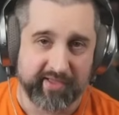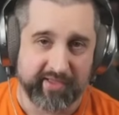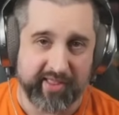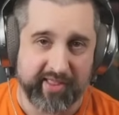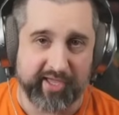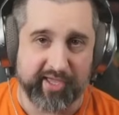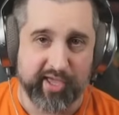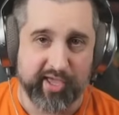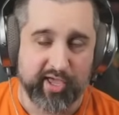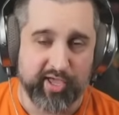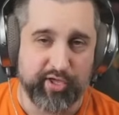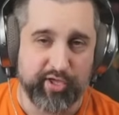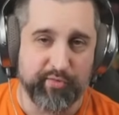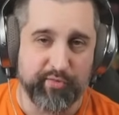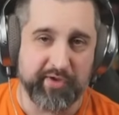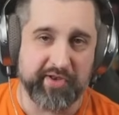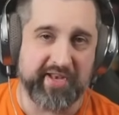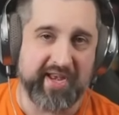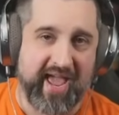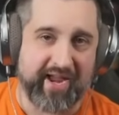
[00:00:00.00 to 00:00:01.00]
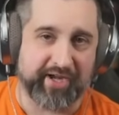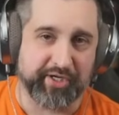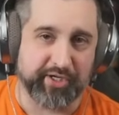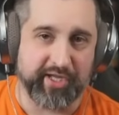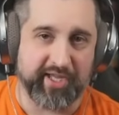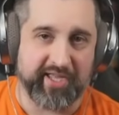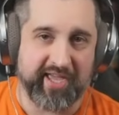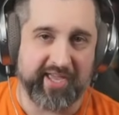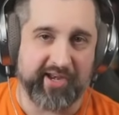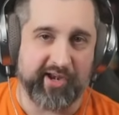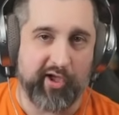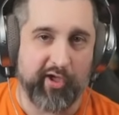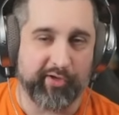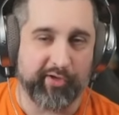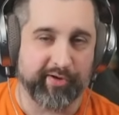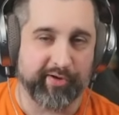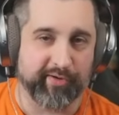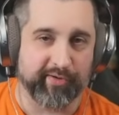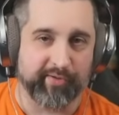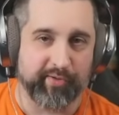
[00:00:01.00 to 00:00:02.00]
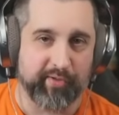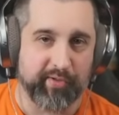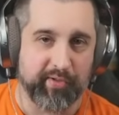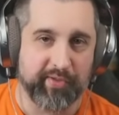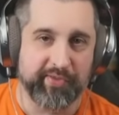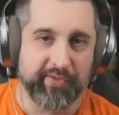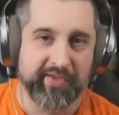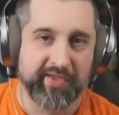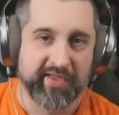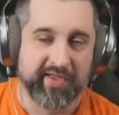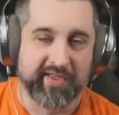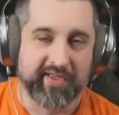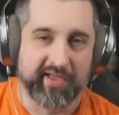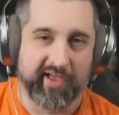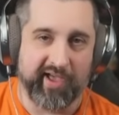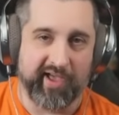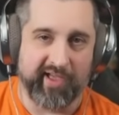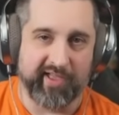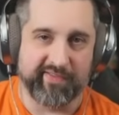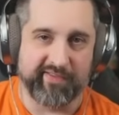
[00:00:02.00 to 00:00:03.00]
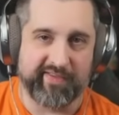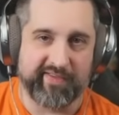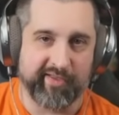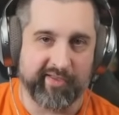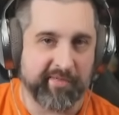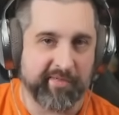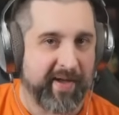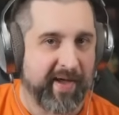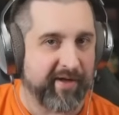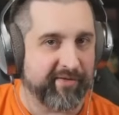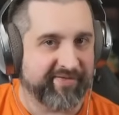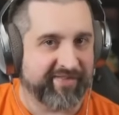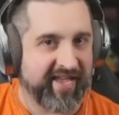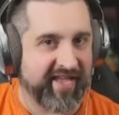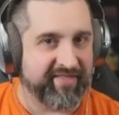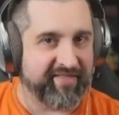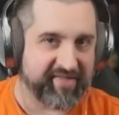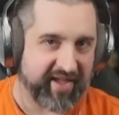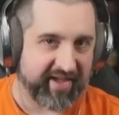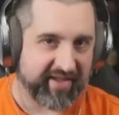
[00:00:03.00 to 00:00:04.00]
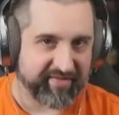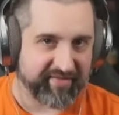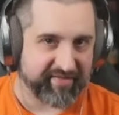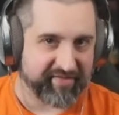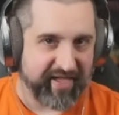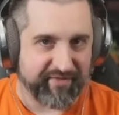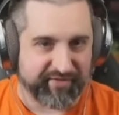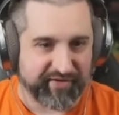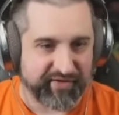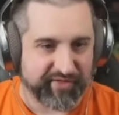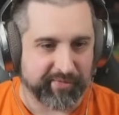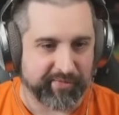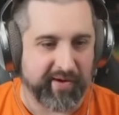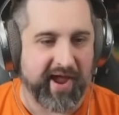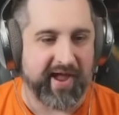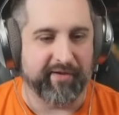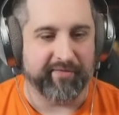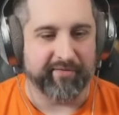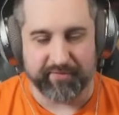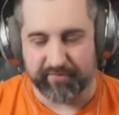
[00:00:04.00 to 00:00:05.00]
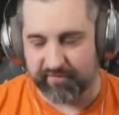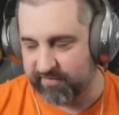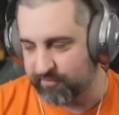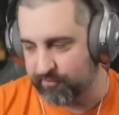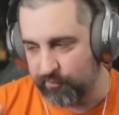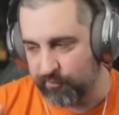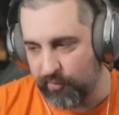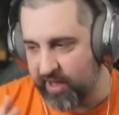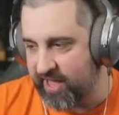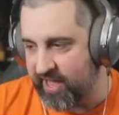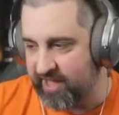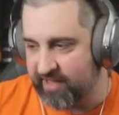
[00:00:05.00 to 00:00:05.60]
Like, you wouldn't actually get all your gold until about 10 seconds left in the round. It was way too